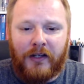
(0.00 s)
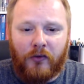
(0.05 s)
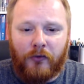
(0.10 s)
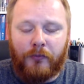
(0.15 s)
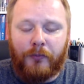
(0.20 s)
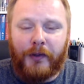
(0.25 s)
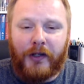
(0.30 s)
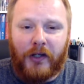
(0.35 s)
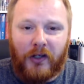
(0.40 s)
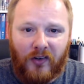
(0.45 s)
it
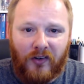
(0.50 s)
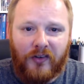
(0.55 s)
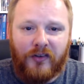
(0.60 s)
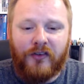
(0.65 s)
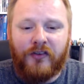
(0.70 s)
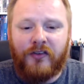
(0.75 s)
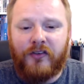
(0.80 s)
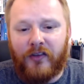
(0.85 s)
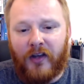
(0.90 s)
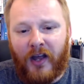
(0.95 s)
was
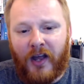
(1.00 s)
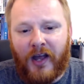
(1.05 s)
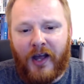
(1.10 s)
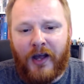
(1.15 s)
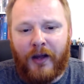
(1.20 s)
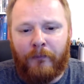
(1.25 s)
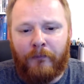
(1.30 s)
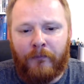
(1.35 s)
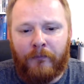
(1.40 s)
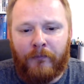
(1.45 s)
because
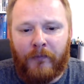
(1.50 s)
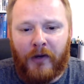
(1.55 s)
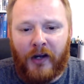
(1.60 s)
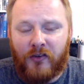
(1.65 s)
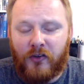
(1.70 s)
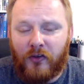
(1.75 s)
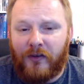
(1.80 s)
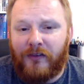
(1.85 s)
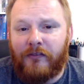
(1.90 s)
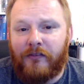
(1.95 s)
I
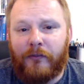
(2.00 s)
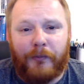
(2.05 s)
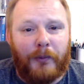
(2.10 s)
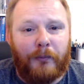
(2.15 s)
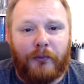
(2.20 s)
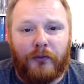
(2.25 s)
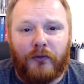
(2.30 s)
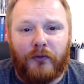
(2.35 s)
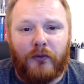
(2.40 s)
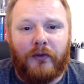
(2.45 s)
saw other
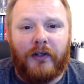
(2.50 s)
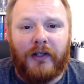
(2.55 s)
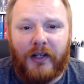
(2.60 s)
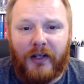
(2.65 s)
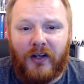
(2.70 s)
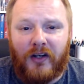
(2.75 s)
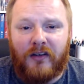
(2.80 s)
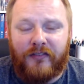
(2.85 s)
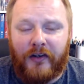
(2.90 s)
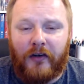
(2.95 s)
people doing it
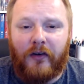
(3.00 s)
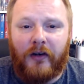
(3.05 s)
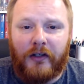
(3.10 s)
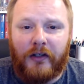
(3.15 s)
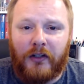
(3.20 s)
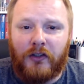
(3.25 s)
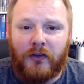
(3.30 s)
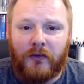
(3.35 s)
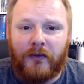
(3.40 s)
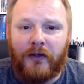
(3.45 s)
and I felt I
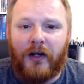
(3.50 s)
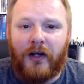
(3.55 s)
could do it.